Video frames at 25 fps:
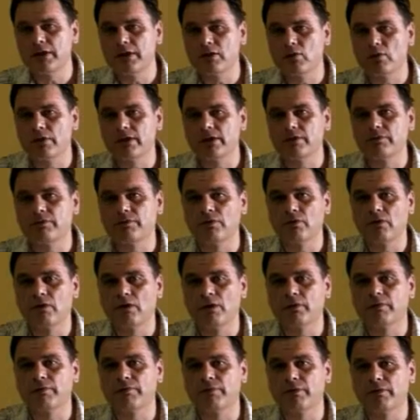going
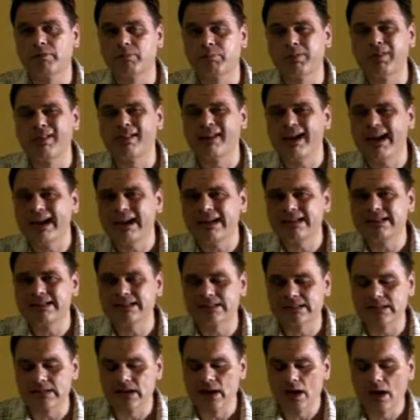for
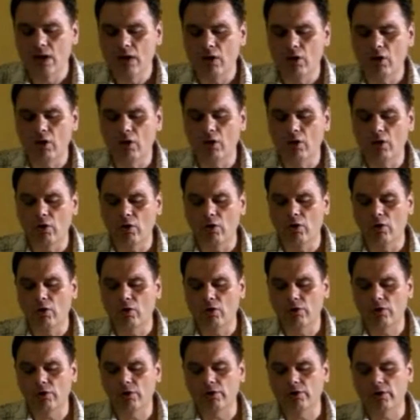plans
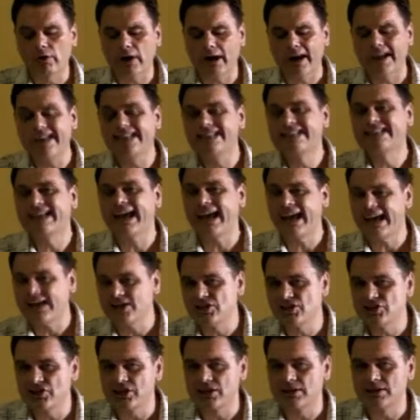or
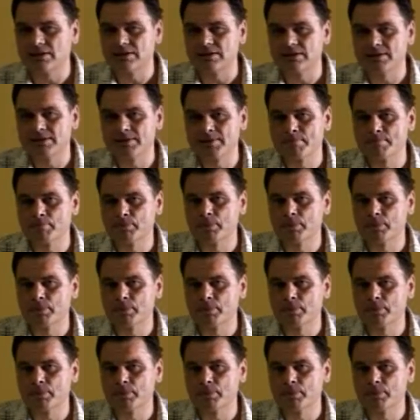intentions.